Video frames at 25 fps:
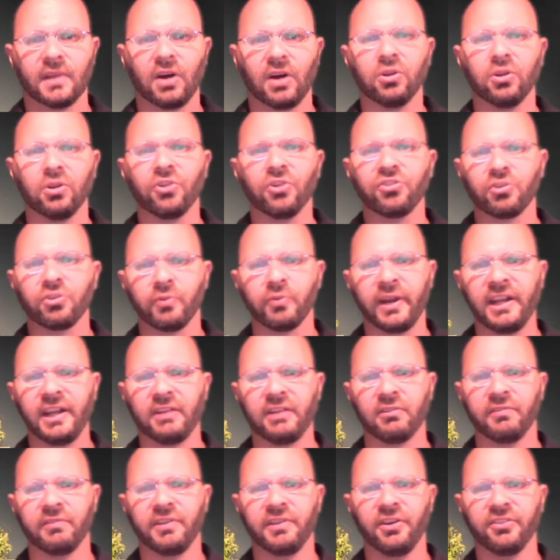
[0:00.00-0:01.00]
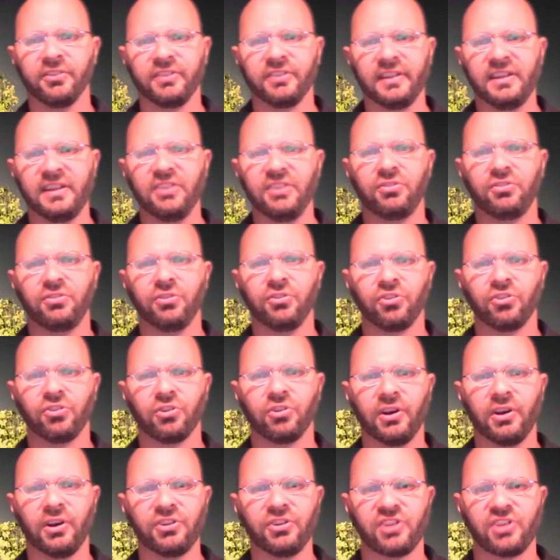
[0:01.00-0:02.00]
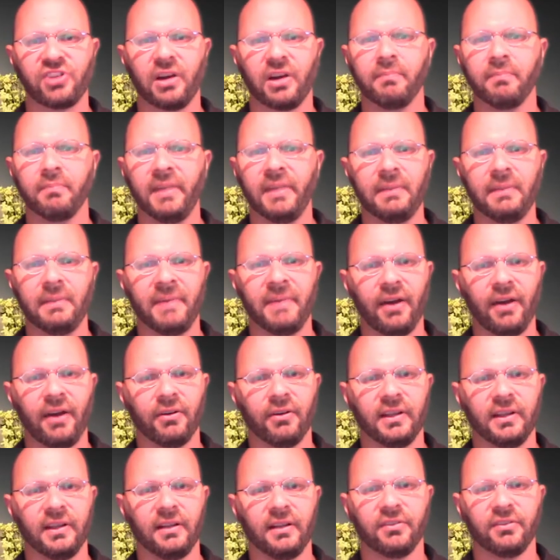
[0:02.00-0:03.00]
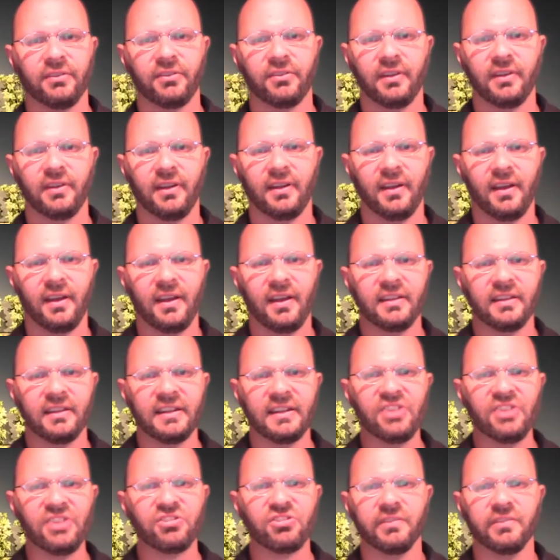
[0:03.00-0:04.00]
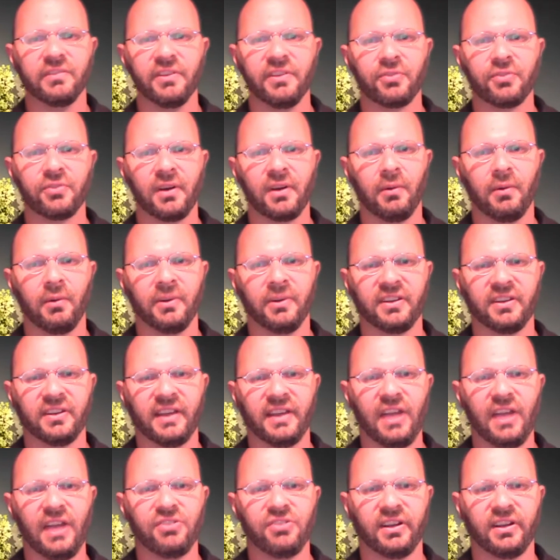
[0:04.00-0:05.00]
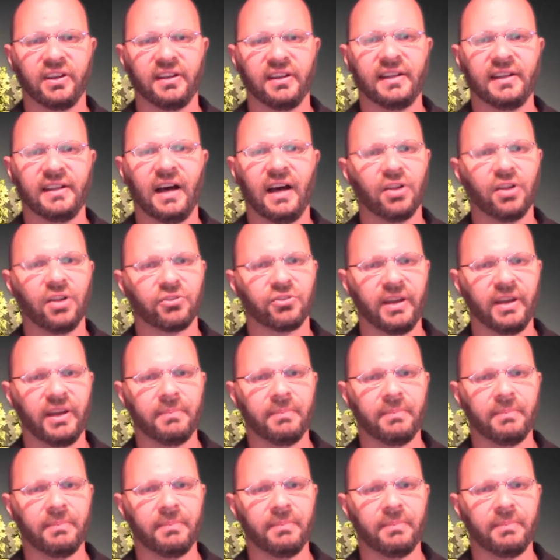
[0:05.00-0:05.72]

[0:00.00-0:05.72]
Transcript: closer reading reveals that these two stories share many parallels. The nation of Israel was engaging in idolatry at